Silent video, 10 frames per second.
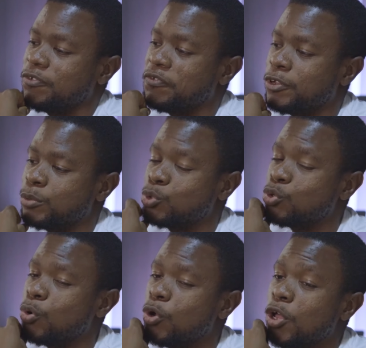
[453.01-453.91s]
film.
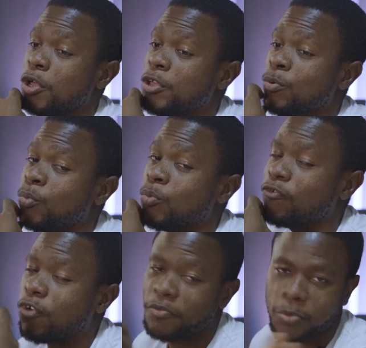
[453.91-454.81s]
So
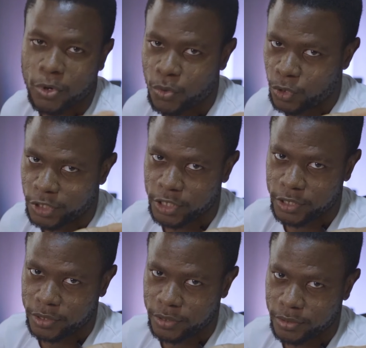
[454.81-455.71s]
for everybody watching
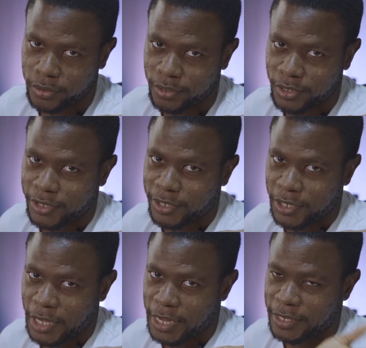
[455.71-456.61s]
it
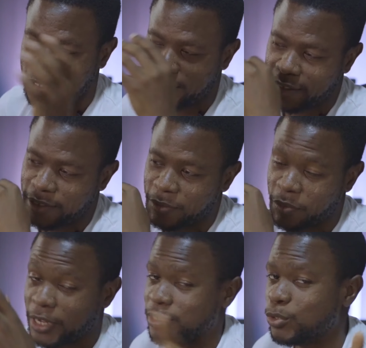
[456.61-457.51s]
and
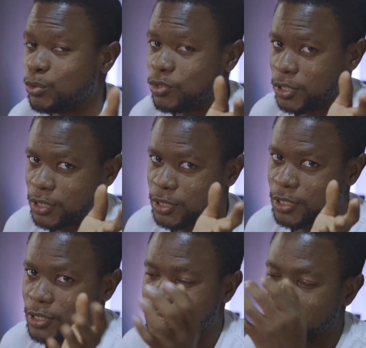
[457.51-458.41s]
planning to
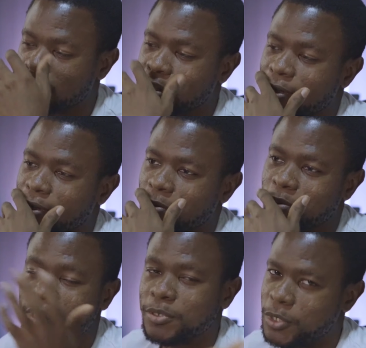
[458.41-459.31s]
critique it,
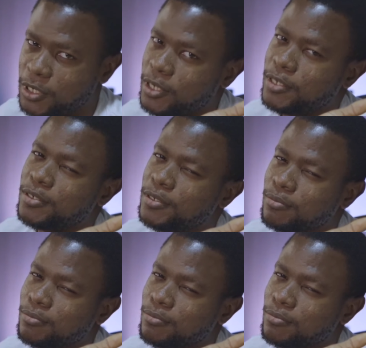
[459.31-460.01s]
please be nice.